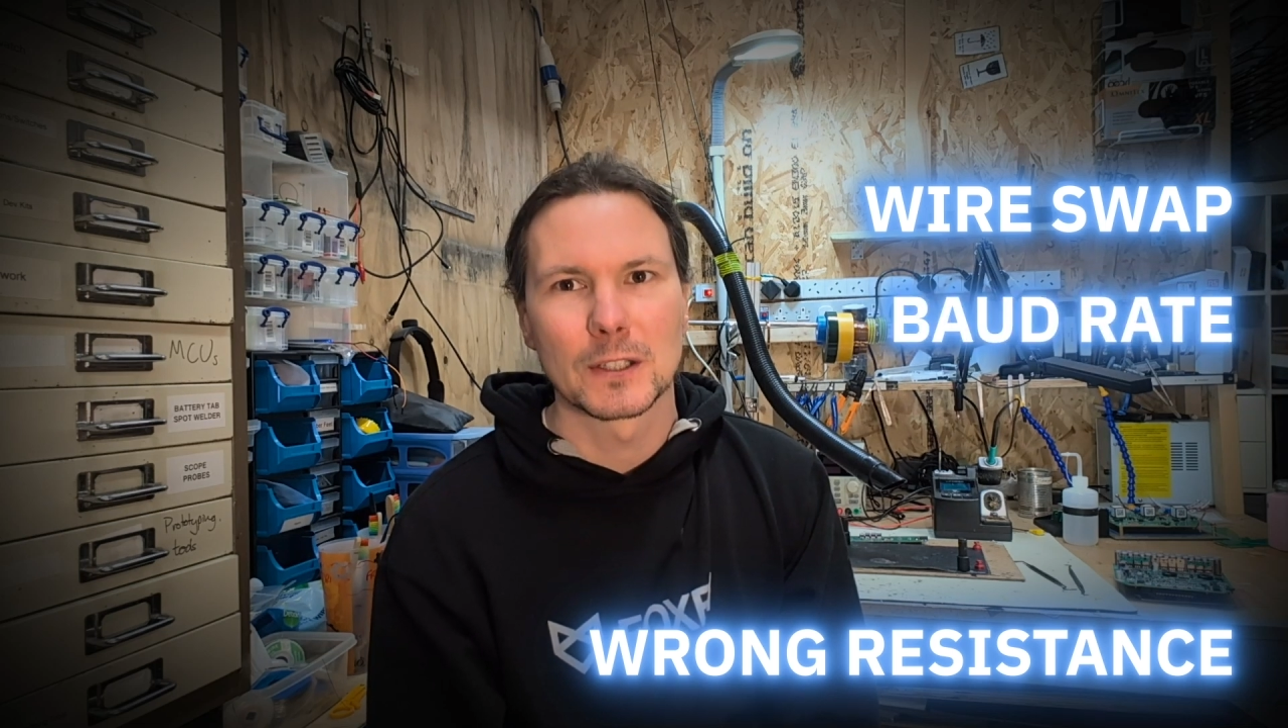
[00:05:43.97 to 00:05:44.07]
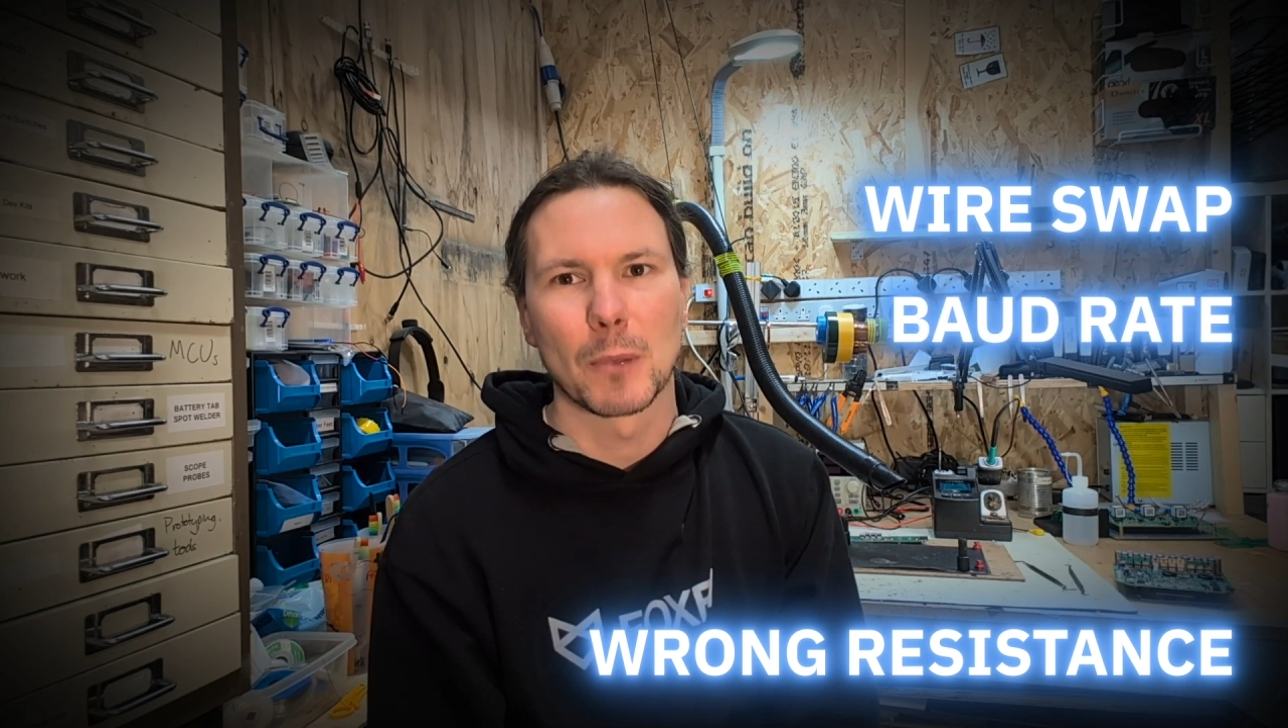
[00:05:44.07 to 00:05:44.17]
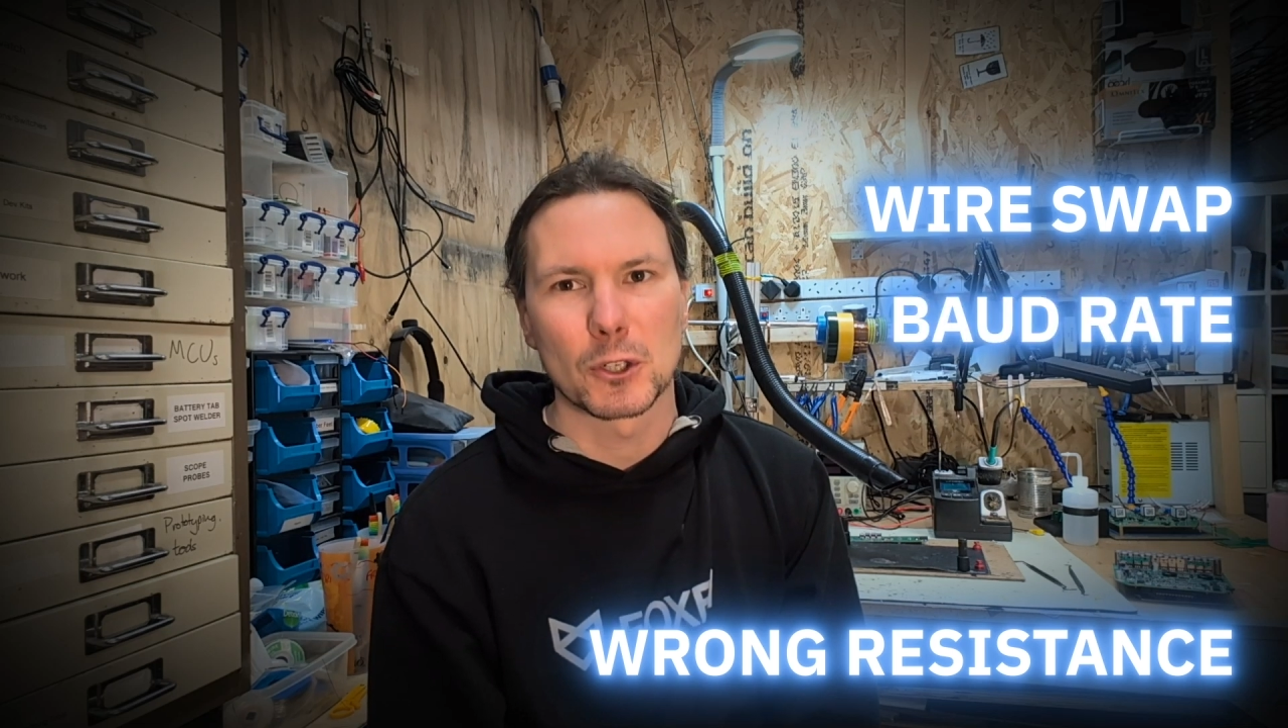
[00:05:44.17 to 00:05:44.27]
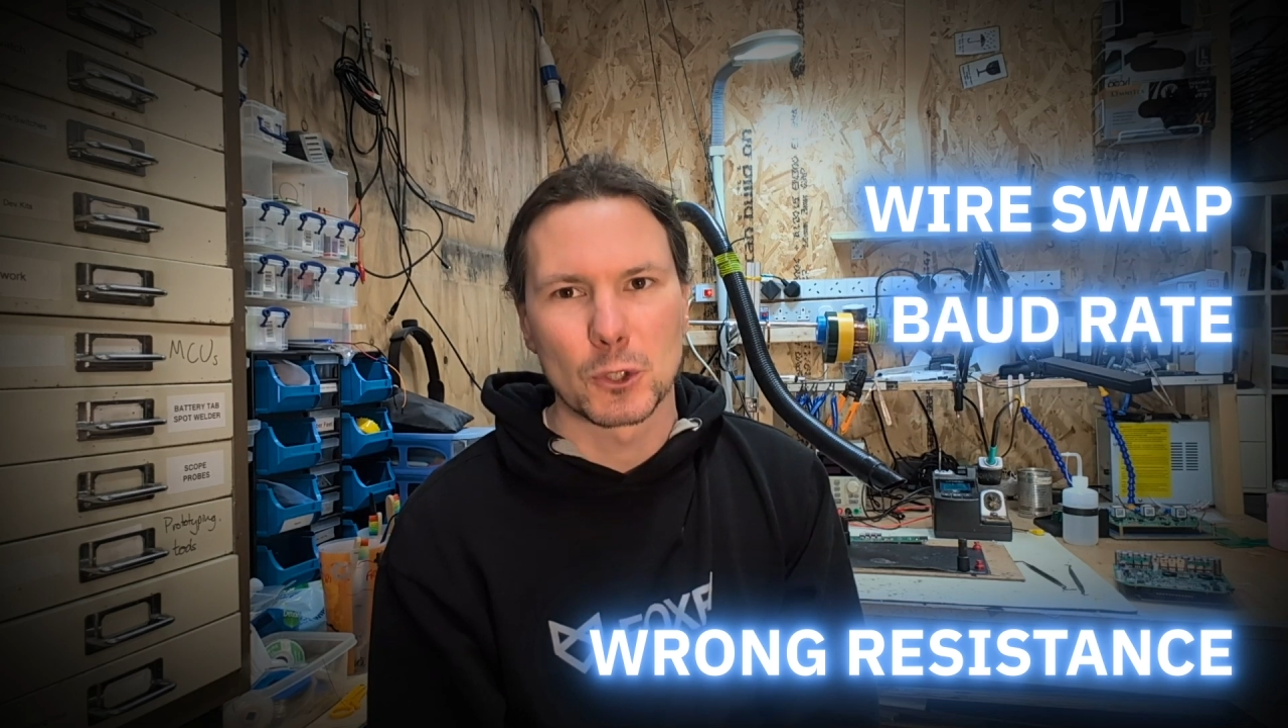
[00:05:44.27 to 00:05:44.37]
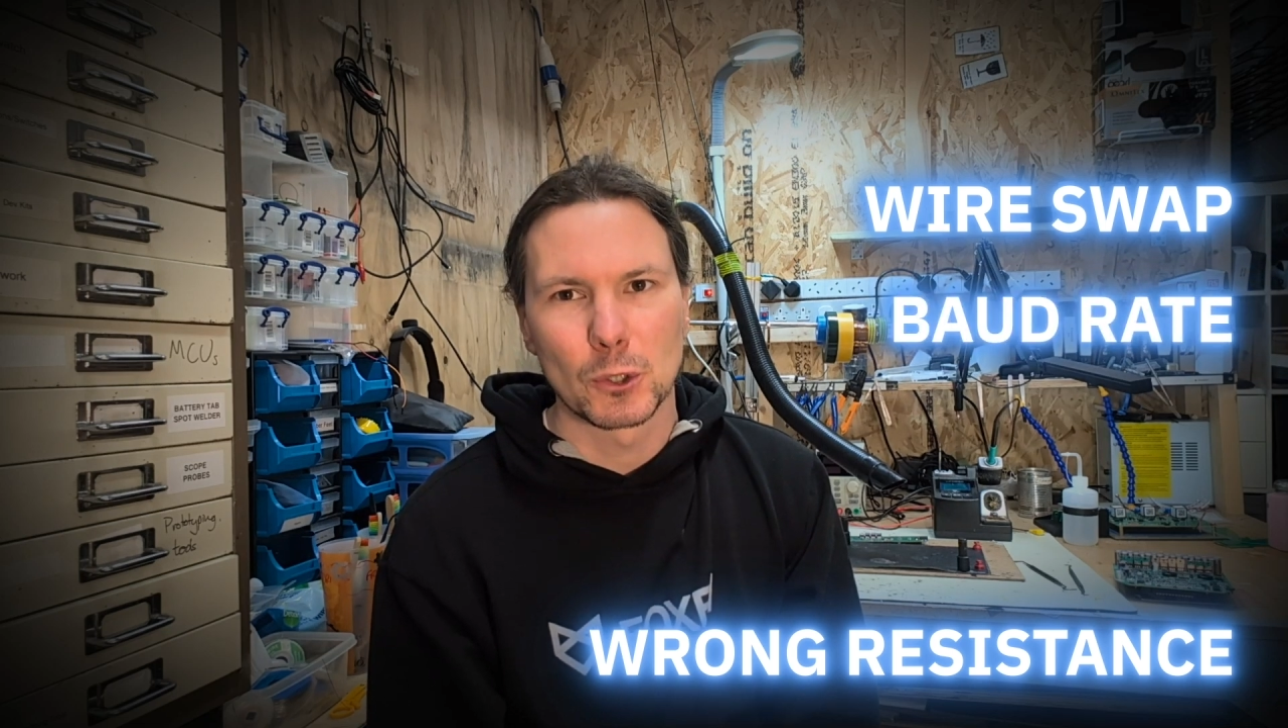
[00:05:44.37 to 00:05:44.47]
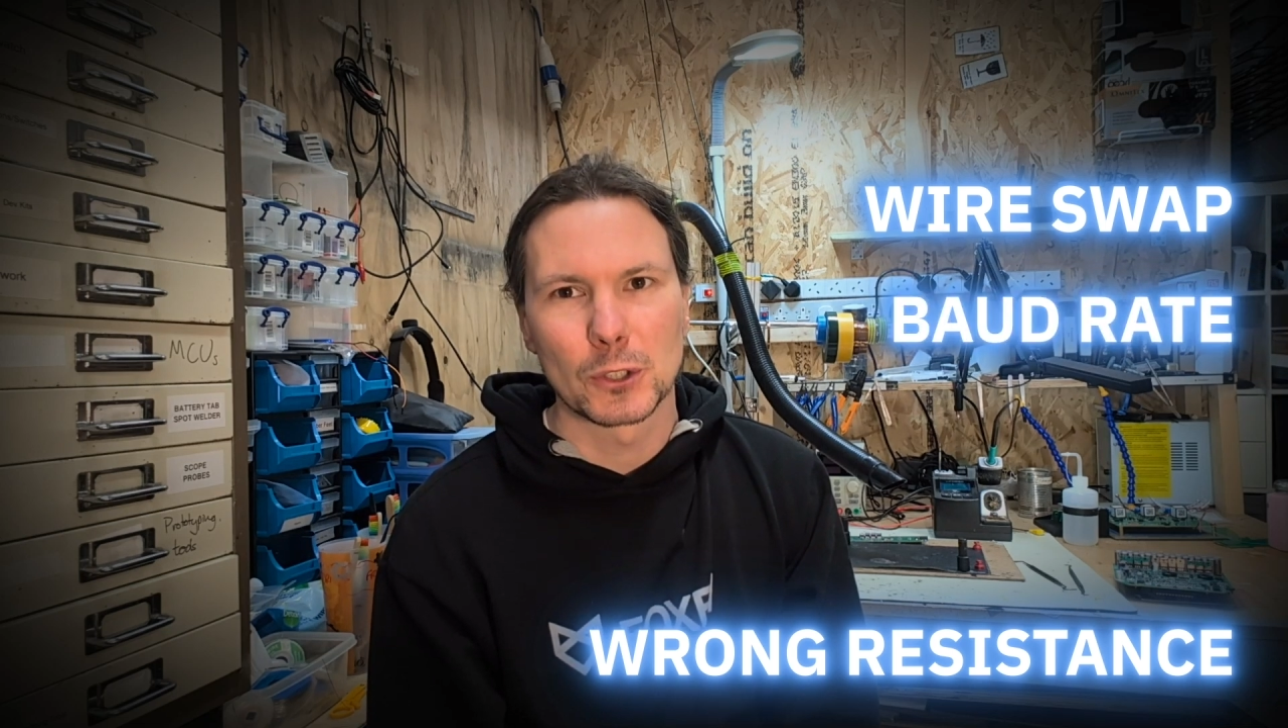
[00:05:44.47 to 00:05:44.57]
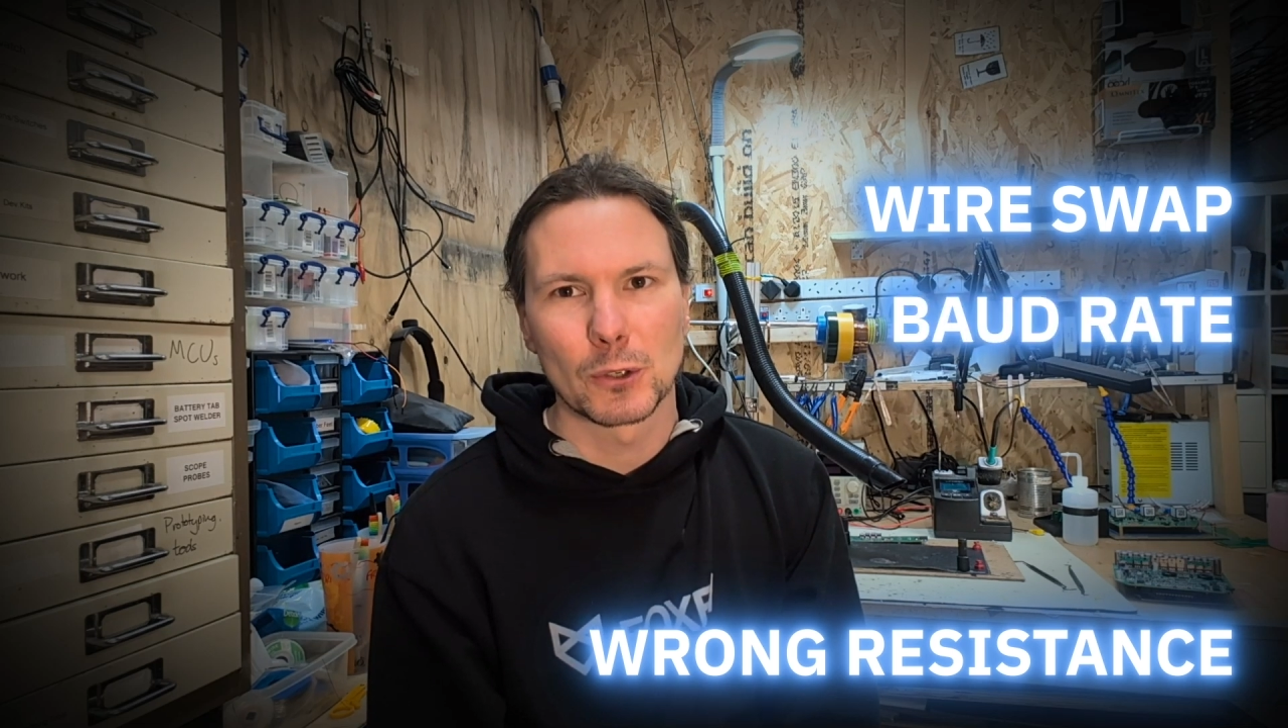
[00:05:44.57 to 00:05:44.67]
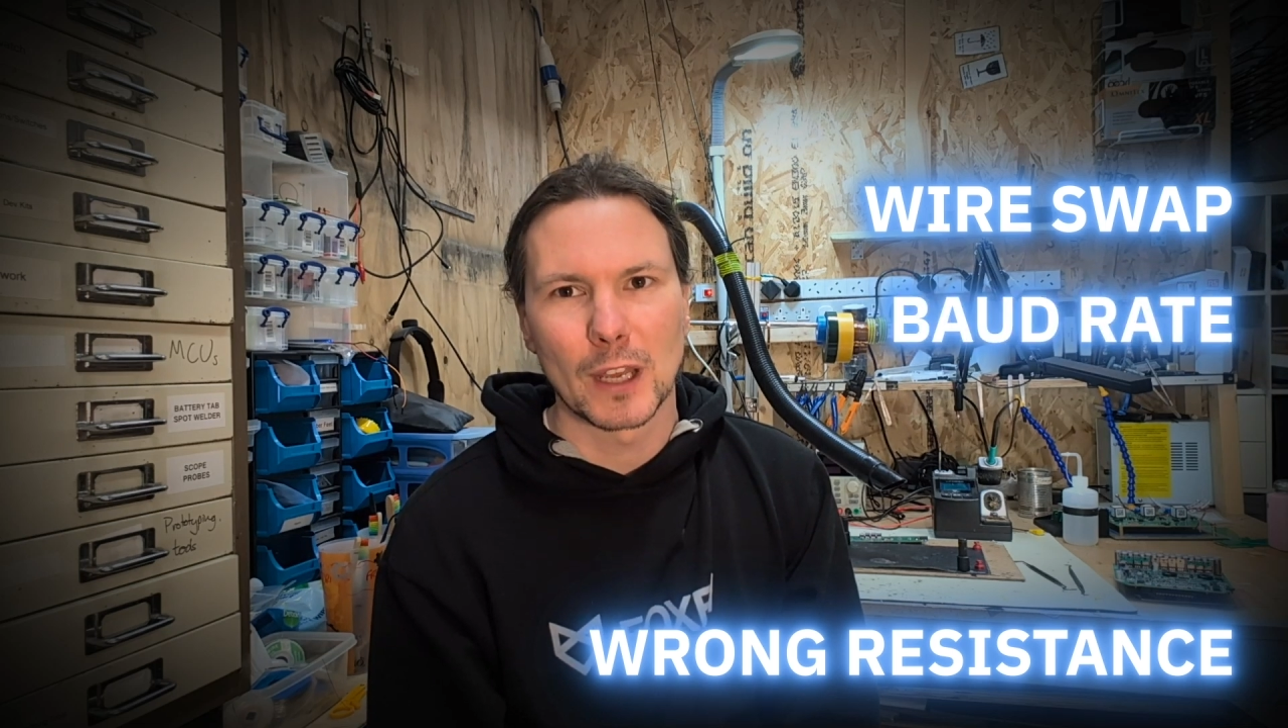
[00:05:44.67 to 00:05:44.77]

make sure you don't